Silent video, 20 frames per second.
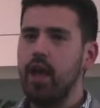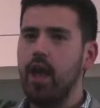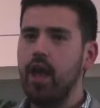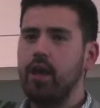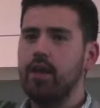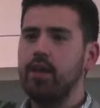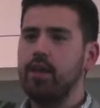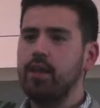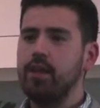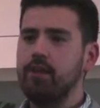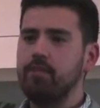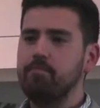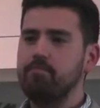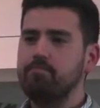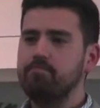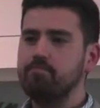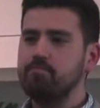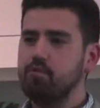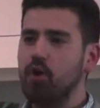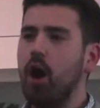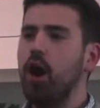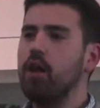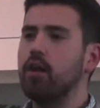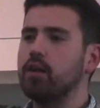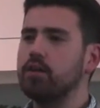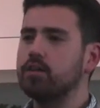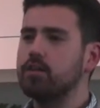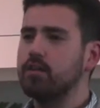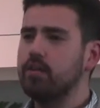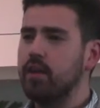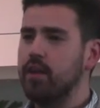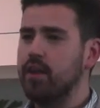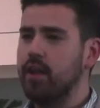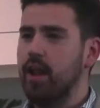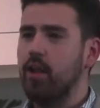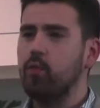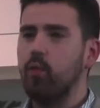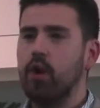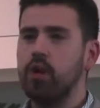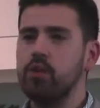any product that an
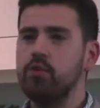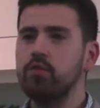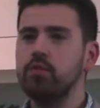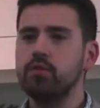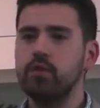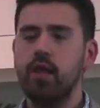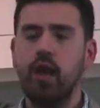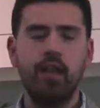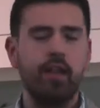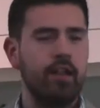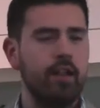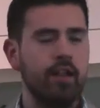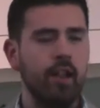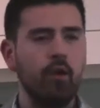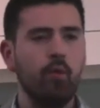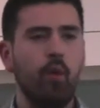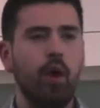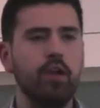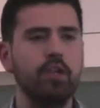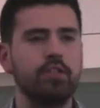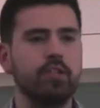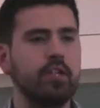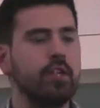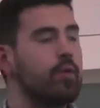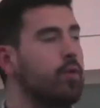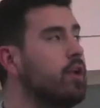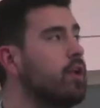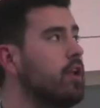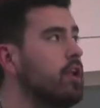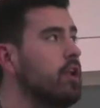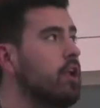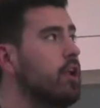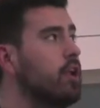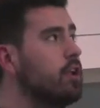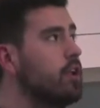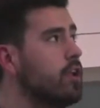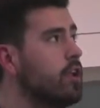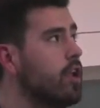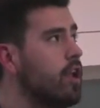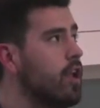egg white is ingredient in,
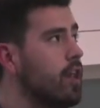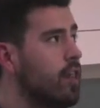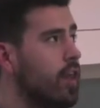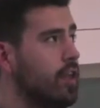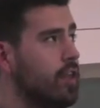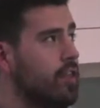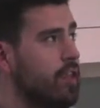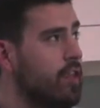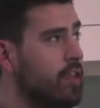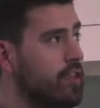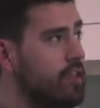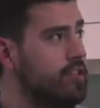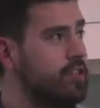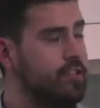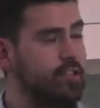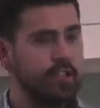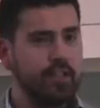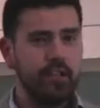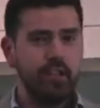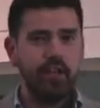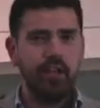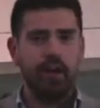like these